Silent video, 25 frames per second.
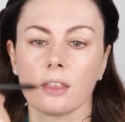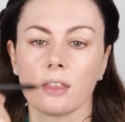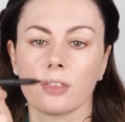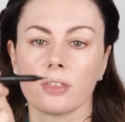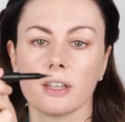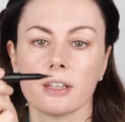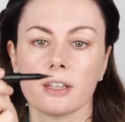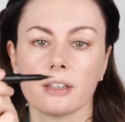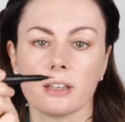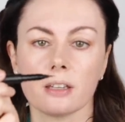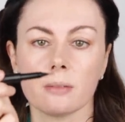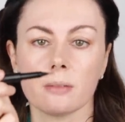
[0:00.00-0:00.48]

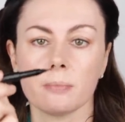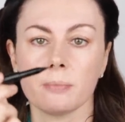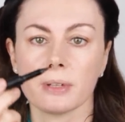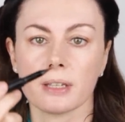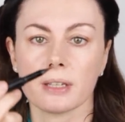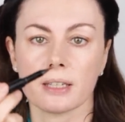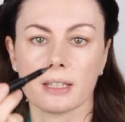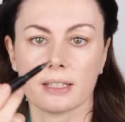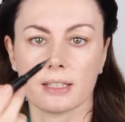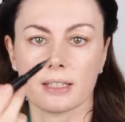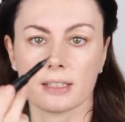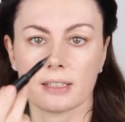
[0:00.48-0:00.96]
The nib
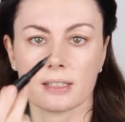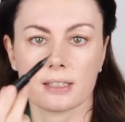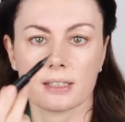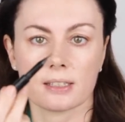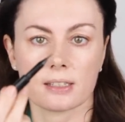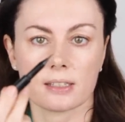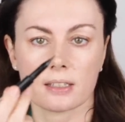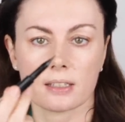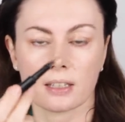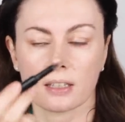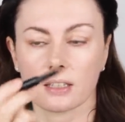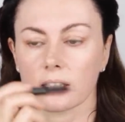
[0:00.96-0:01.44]

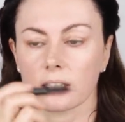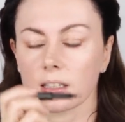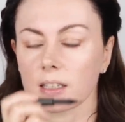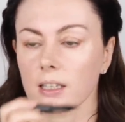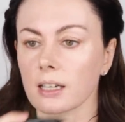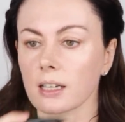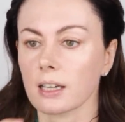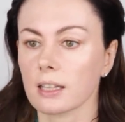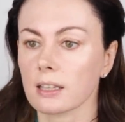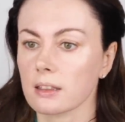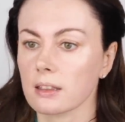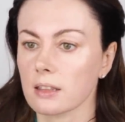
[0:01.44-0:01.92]
is
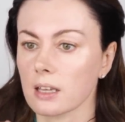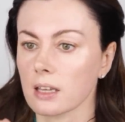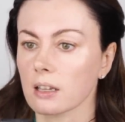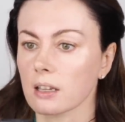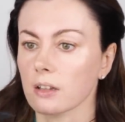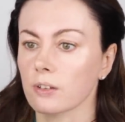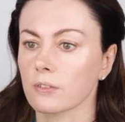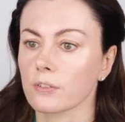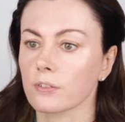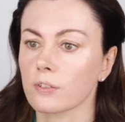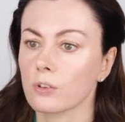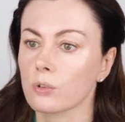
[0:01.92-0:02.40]
a thing
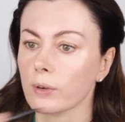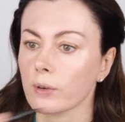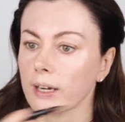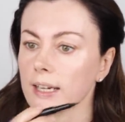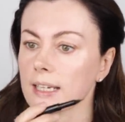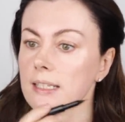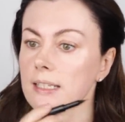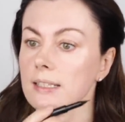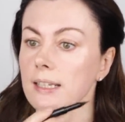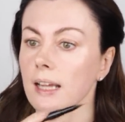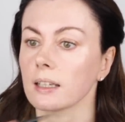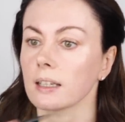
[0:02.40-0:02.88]
of
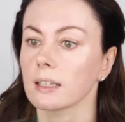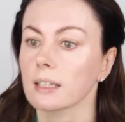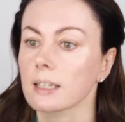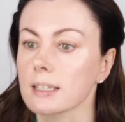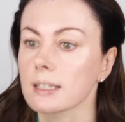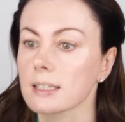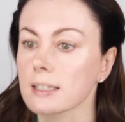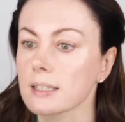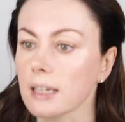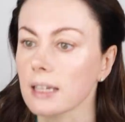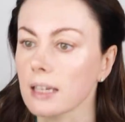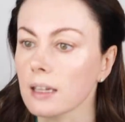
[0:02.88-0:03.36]
great
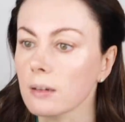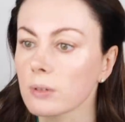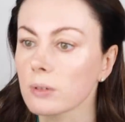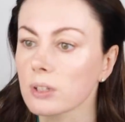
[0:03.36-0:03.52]
delicacy,